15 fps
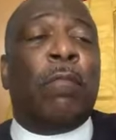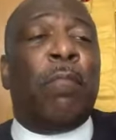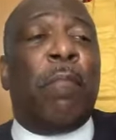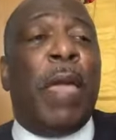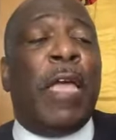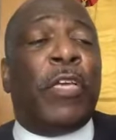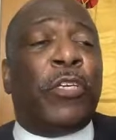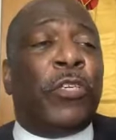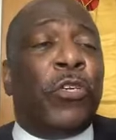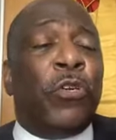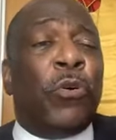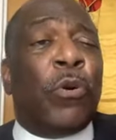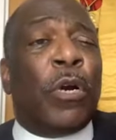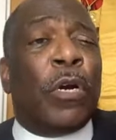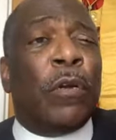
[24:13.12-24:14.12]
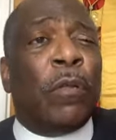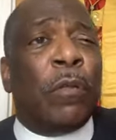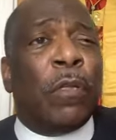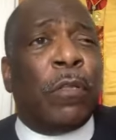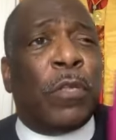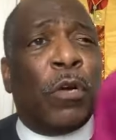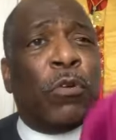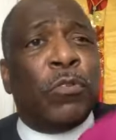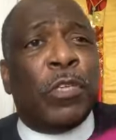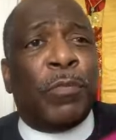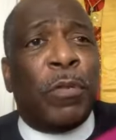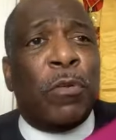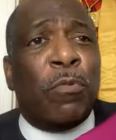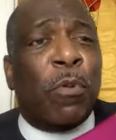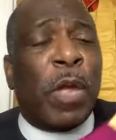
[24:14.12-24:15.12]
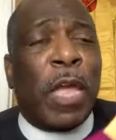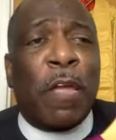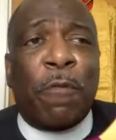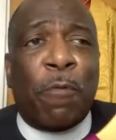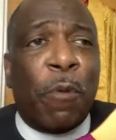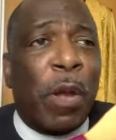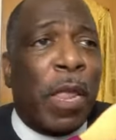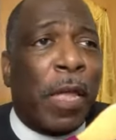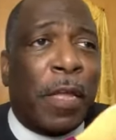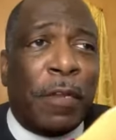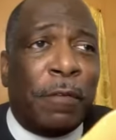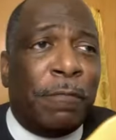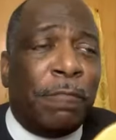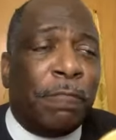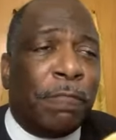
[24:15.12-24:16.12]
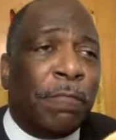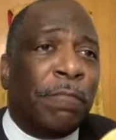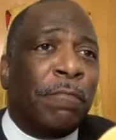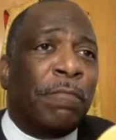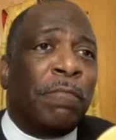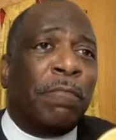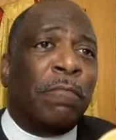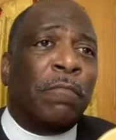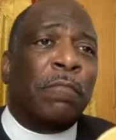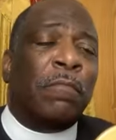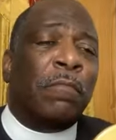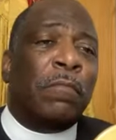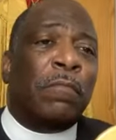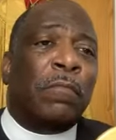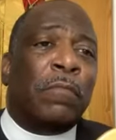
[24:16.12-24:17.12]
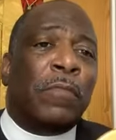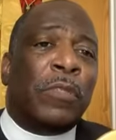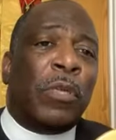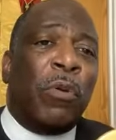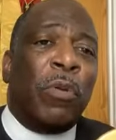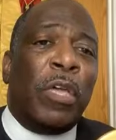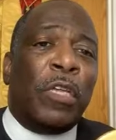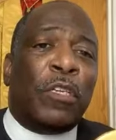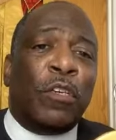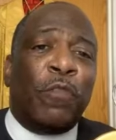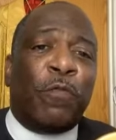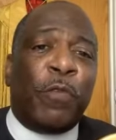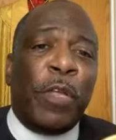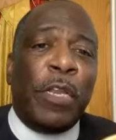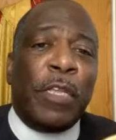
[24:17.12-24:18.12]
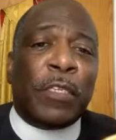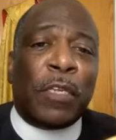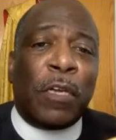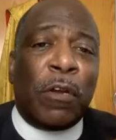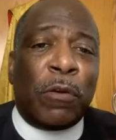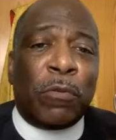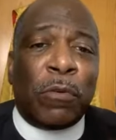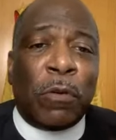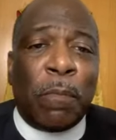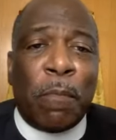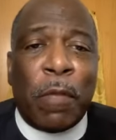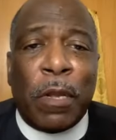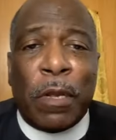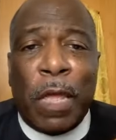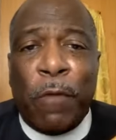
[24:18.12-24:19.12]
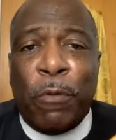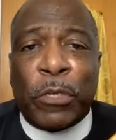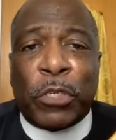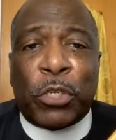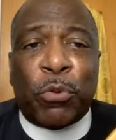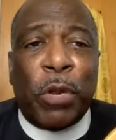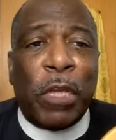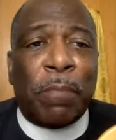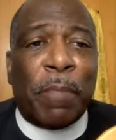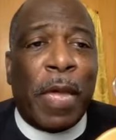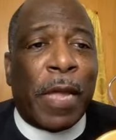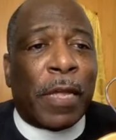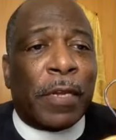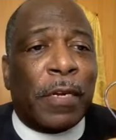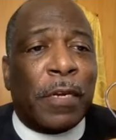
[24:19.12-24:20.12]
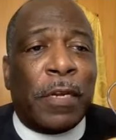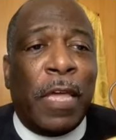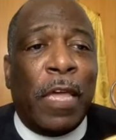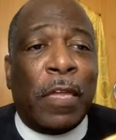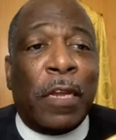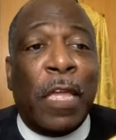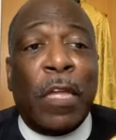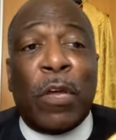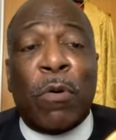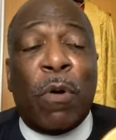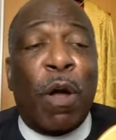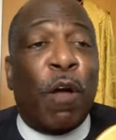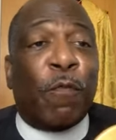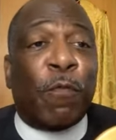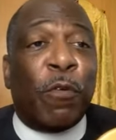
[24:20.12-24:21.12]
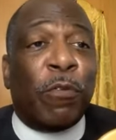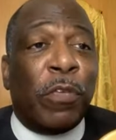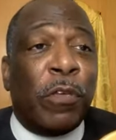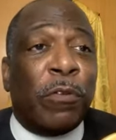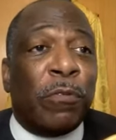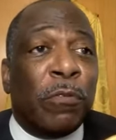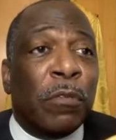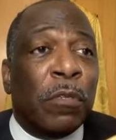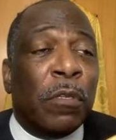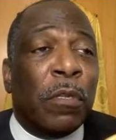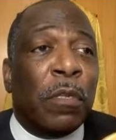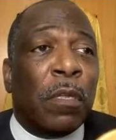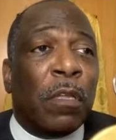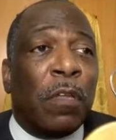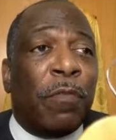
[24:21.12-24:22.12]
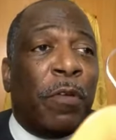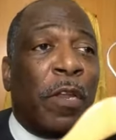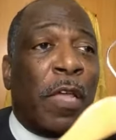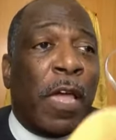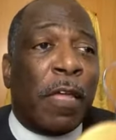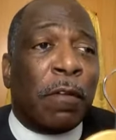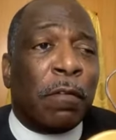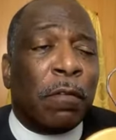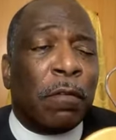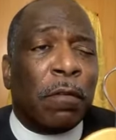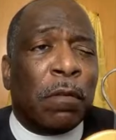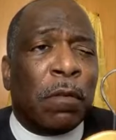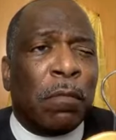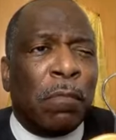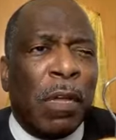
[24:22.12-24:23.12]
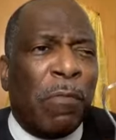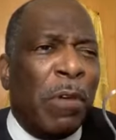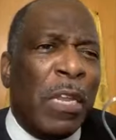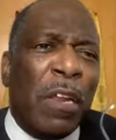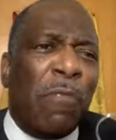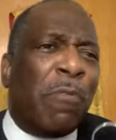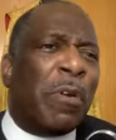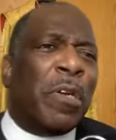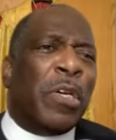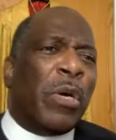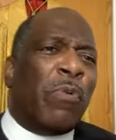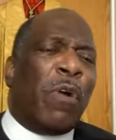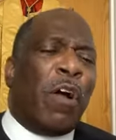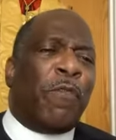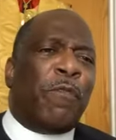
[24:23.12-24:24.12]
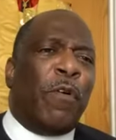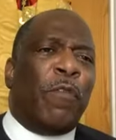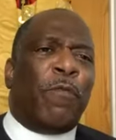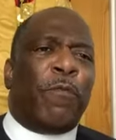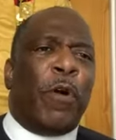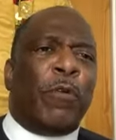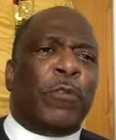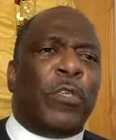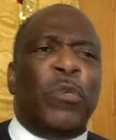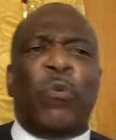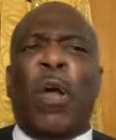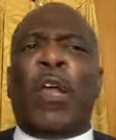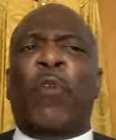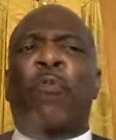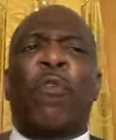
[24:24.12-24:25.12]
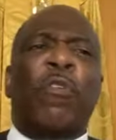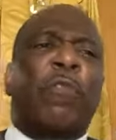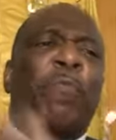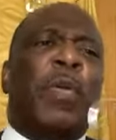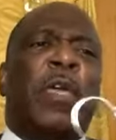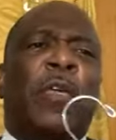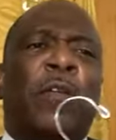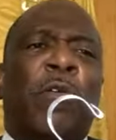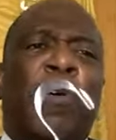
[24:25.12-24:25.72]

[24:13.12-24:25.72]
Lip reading: make sure those of you wearing red, don't get your feelings hurt. They were strict back in the day and they go off on you for that. But we don't want to go off on folks. You all want to be in